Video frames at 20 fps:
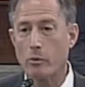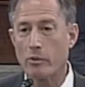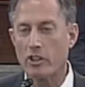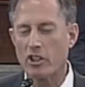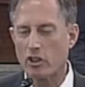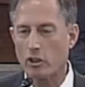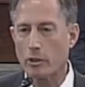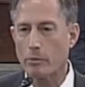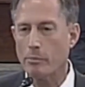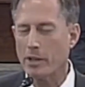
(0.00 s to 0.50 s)

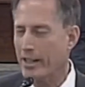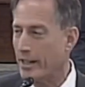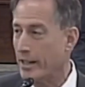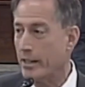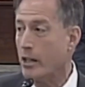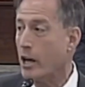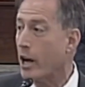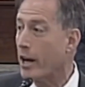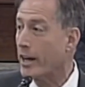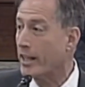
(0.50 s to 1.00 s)
this committee
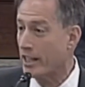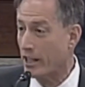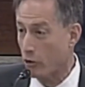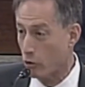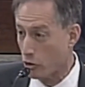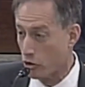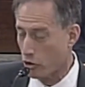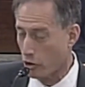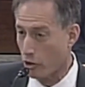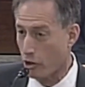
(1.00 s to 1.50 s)
9
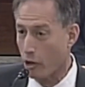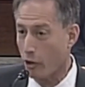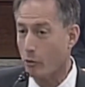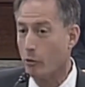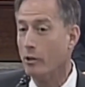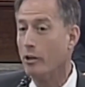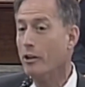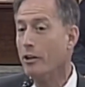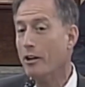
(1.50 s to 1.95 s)
years ago